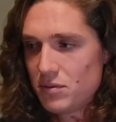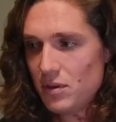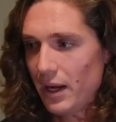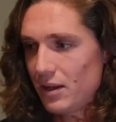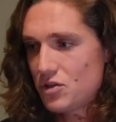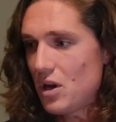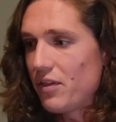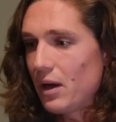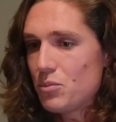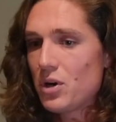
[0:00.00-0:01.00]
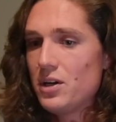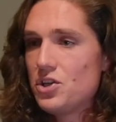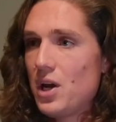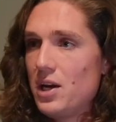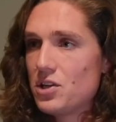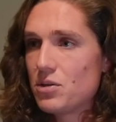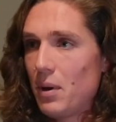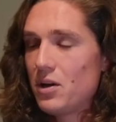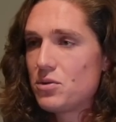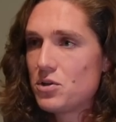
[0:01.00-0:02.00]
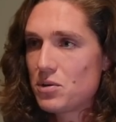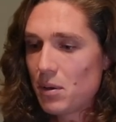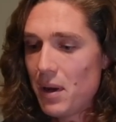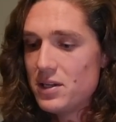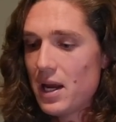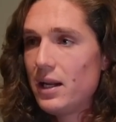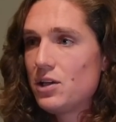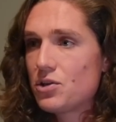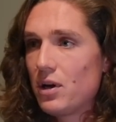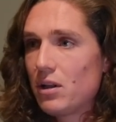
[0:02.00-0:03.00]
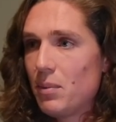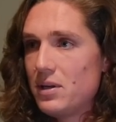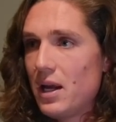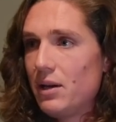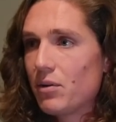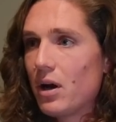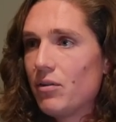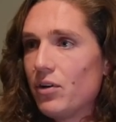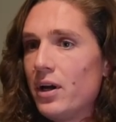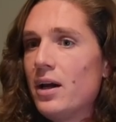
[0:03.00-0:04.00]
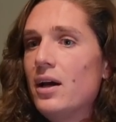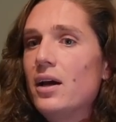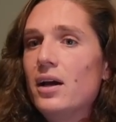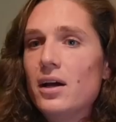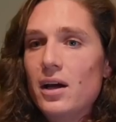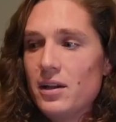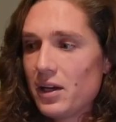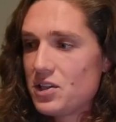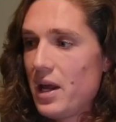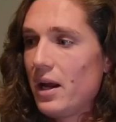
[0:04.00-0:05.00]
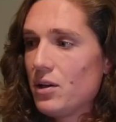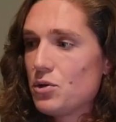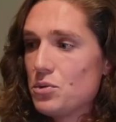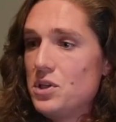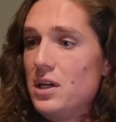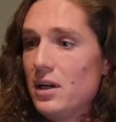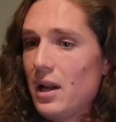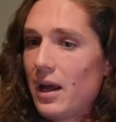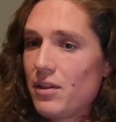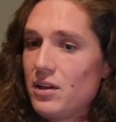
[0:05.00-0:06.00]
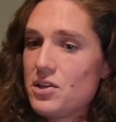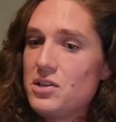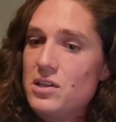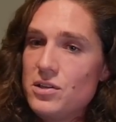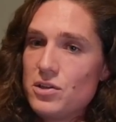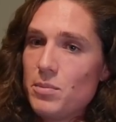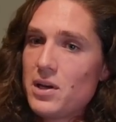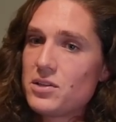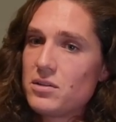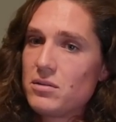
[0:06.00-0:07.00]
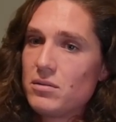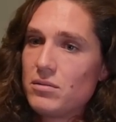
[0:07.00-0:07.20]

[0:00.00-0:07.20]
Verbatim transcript: like there's nothing I'm trying to change. It's about it's just like maintaining strength, maintaining recovery, and like staying on this routine. And like I think the season's your best